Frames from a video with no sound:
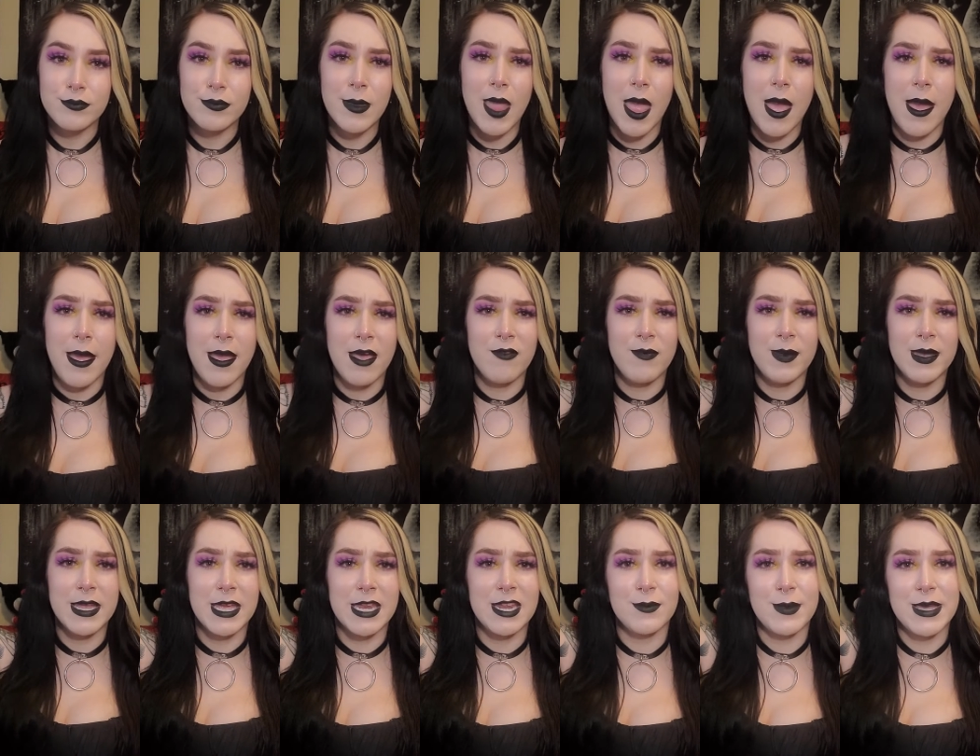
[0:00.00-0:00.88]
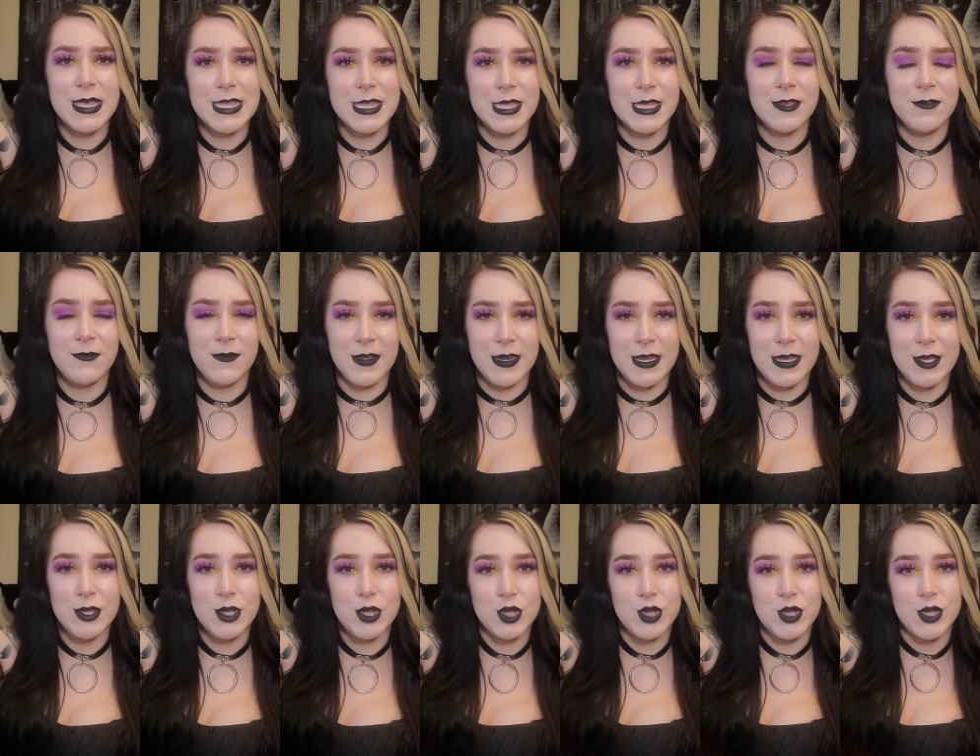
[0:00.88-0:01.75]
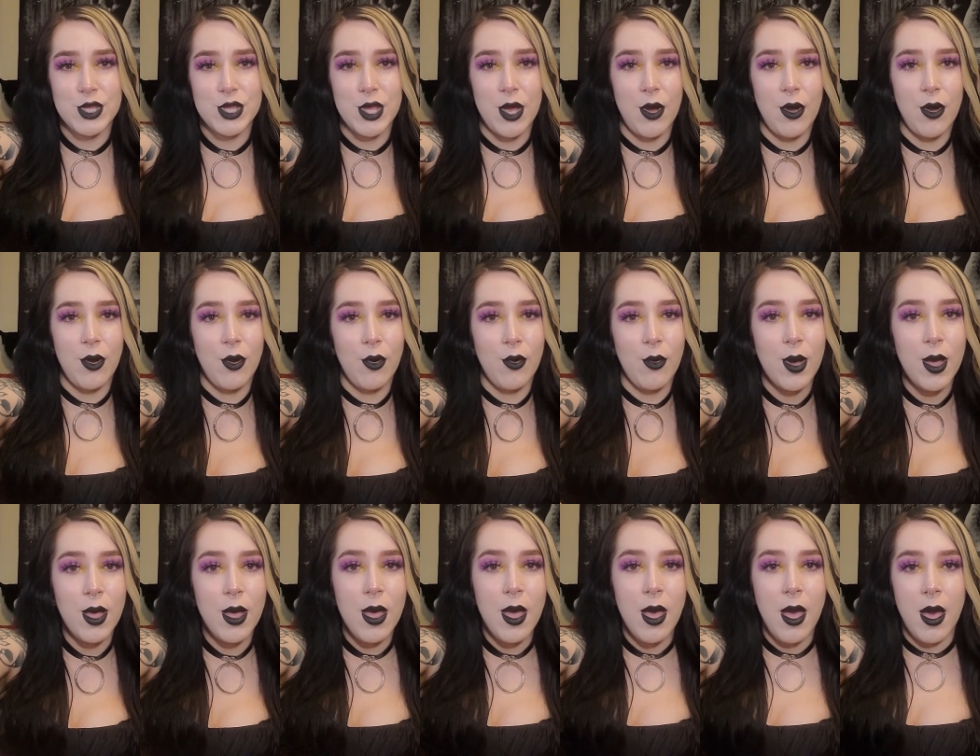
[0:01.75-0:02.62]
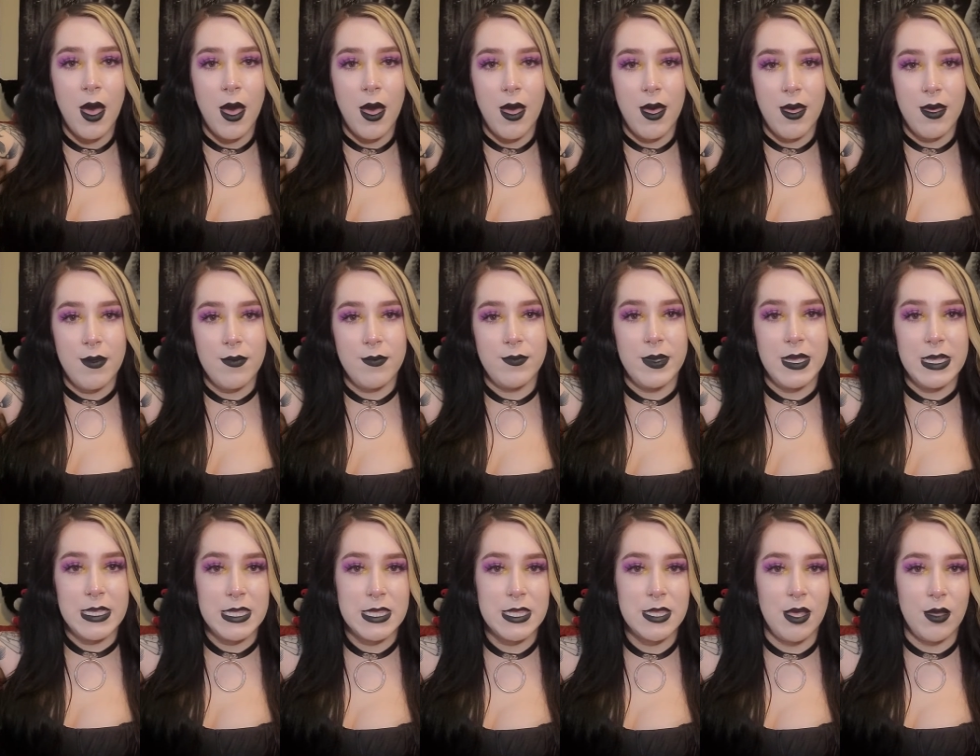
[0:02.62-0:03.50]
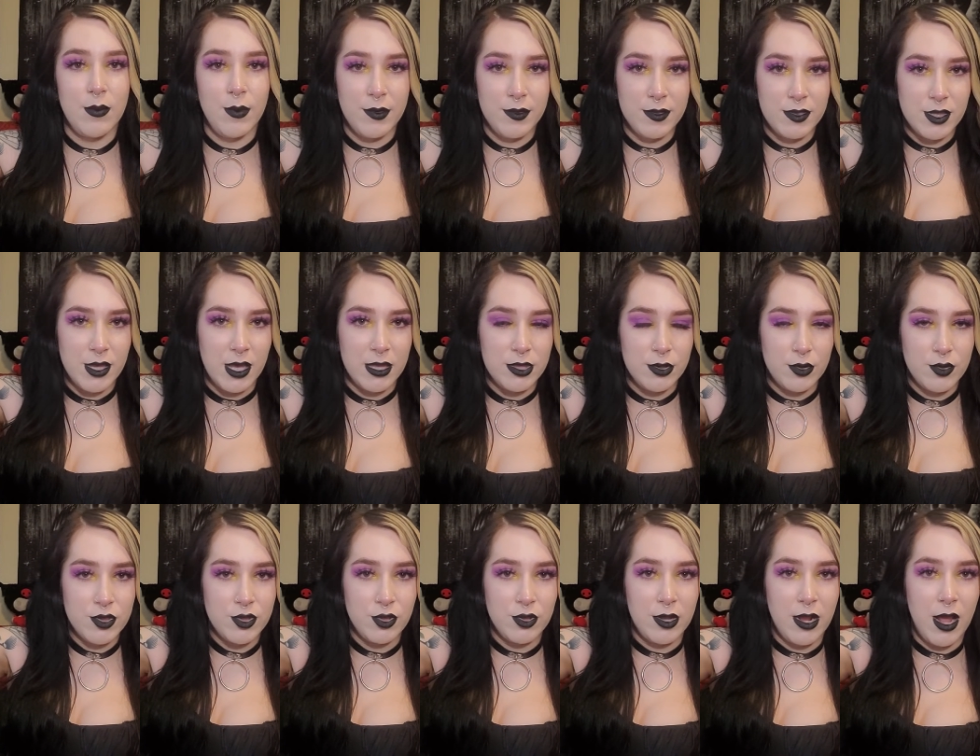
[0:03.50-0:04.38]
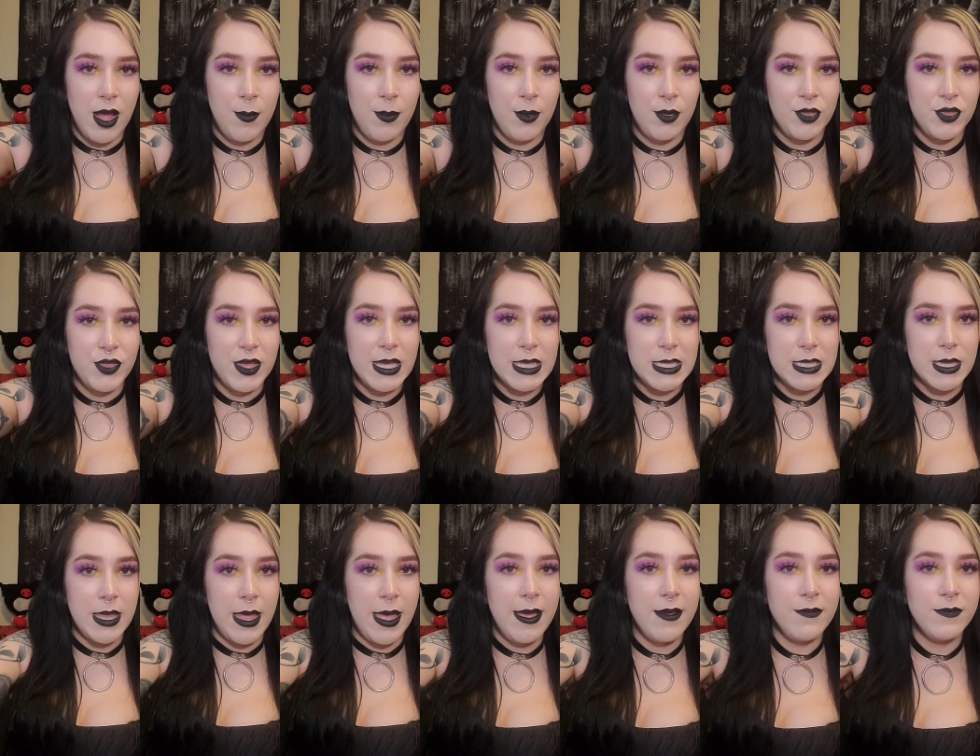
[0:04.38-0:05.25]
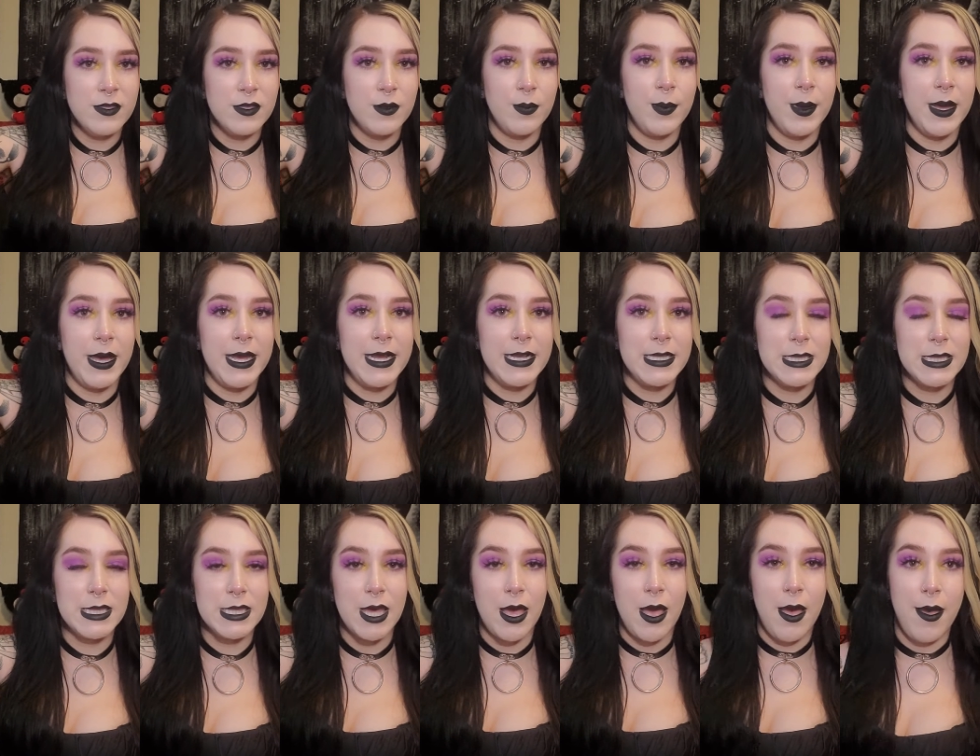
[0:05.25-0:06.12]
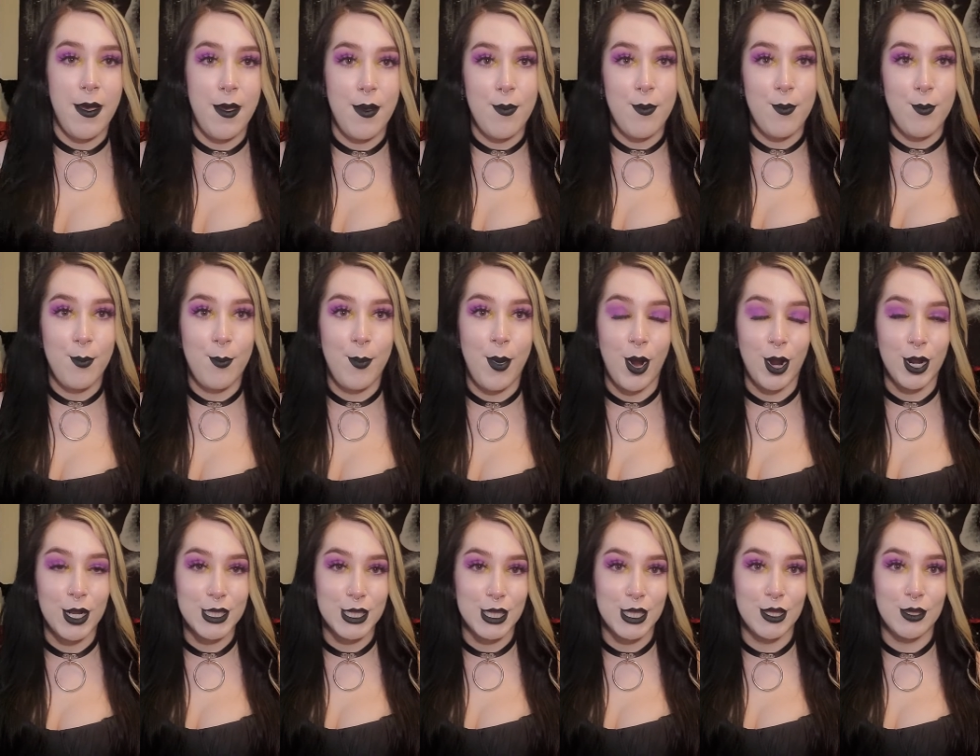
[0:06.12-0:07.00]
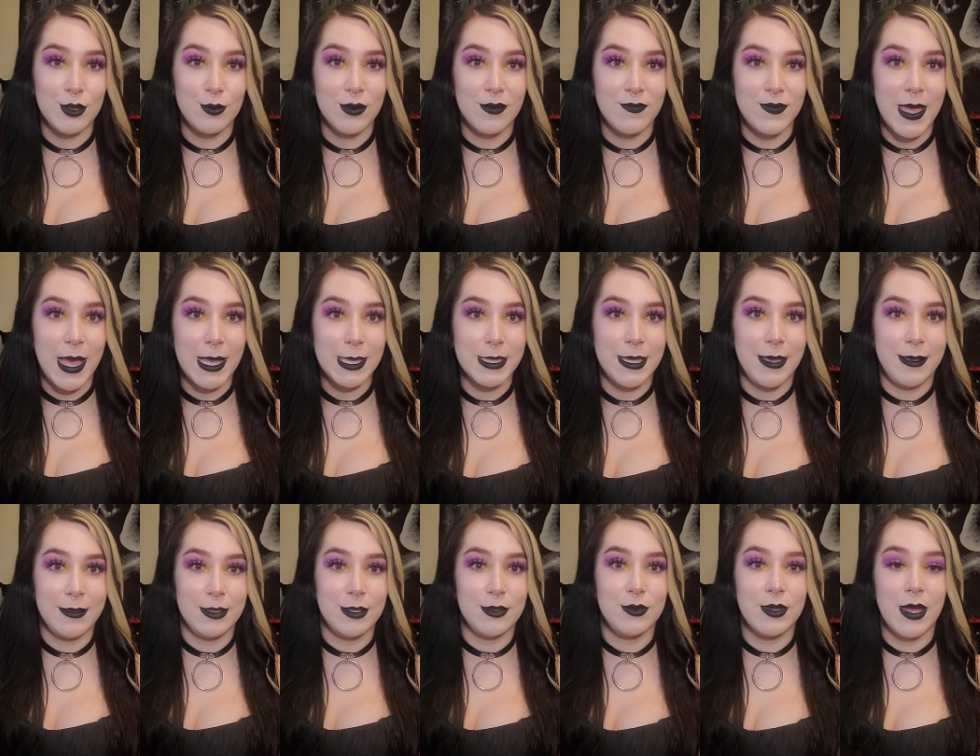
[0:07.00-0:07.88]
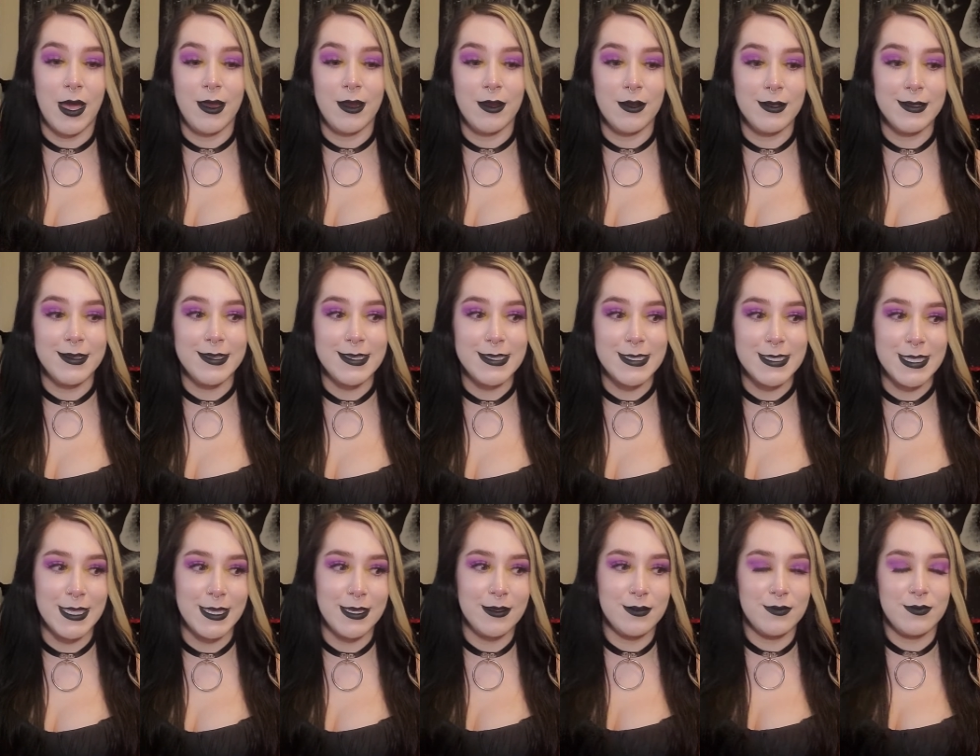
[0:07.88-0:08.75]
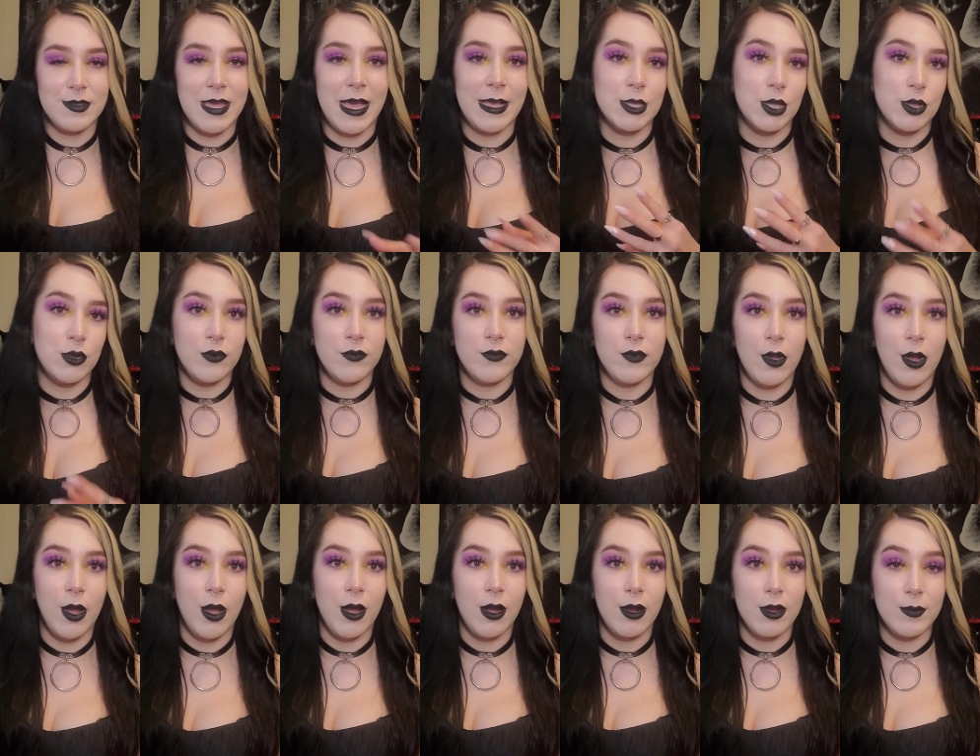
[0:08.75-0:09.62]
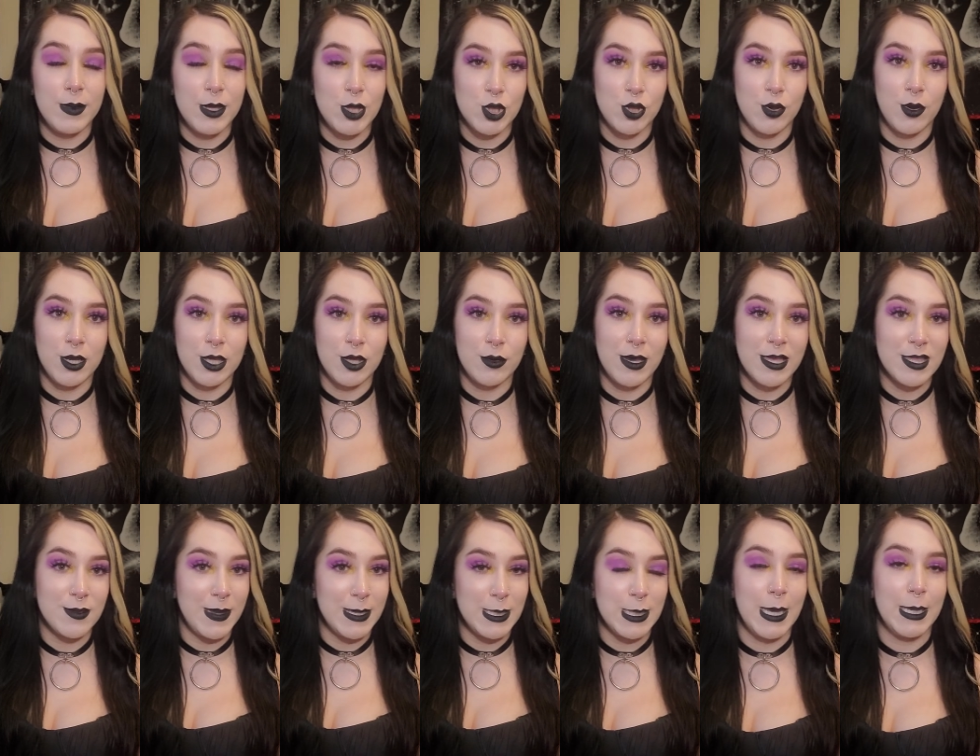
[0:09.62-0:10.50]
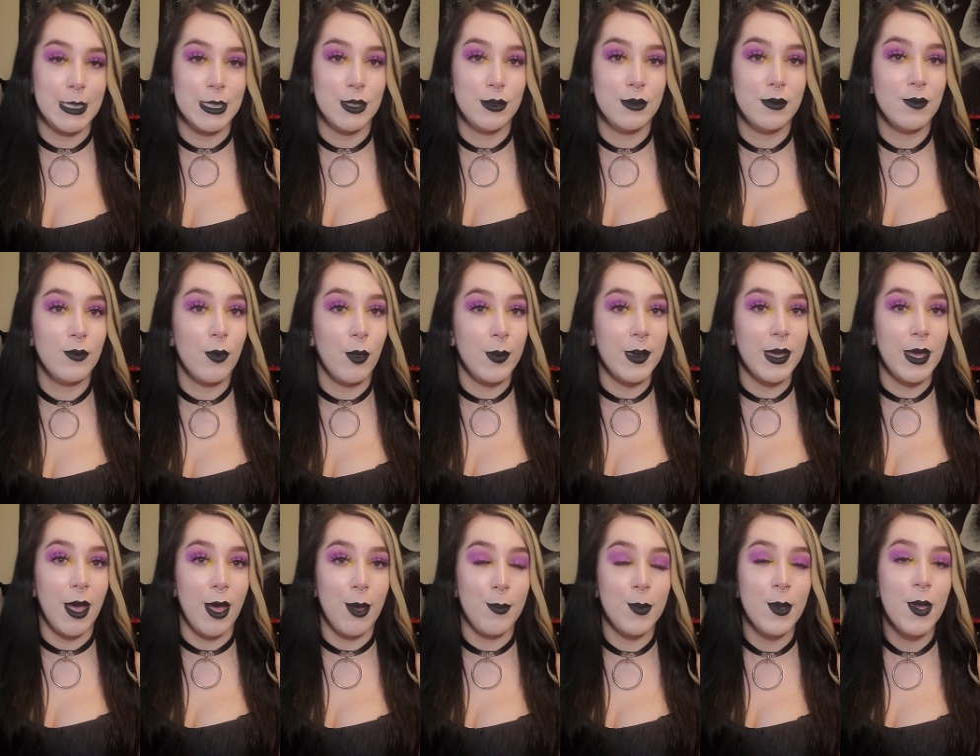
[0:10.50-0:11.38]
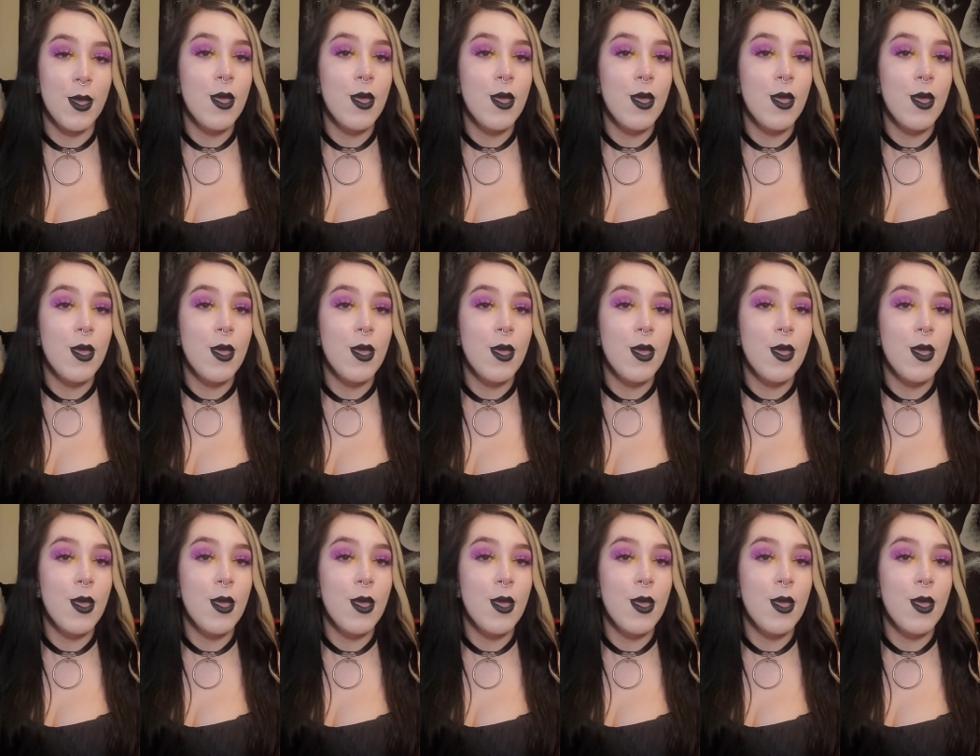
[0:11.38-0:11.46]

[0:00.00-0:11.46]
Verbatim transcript: I have been getting my sleeve finished. So um, it's almost done. There's still a couple things left, but um, part two of that tattoo diaries, like tattoo vlog, me showing you guys my tattoos will be up